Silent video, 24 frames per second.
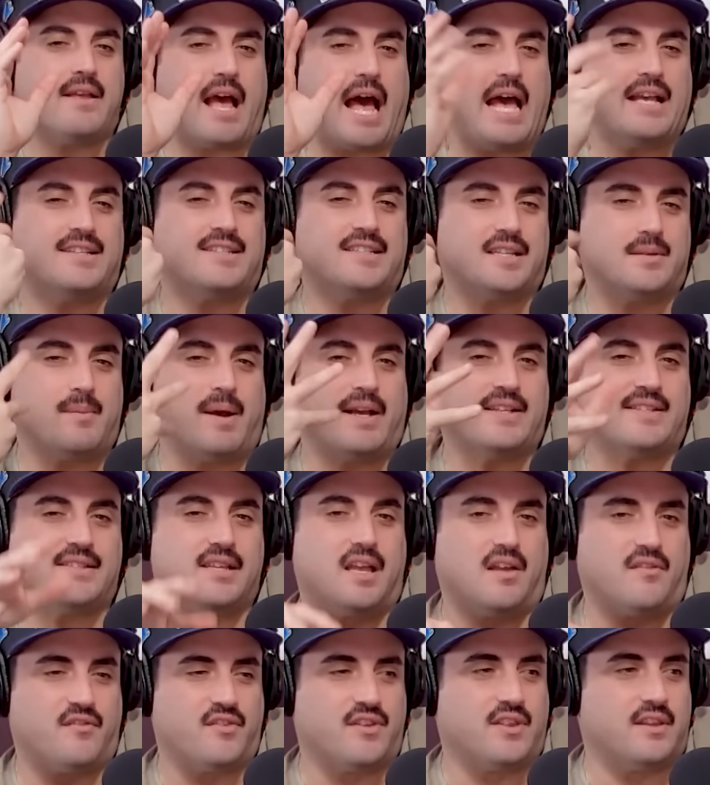I see
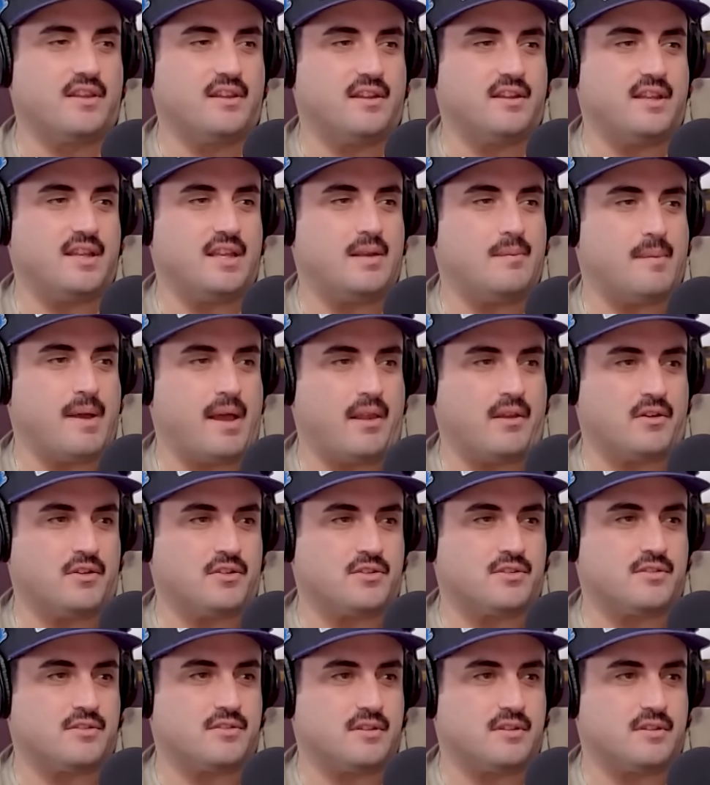myself in the emailer's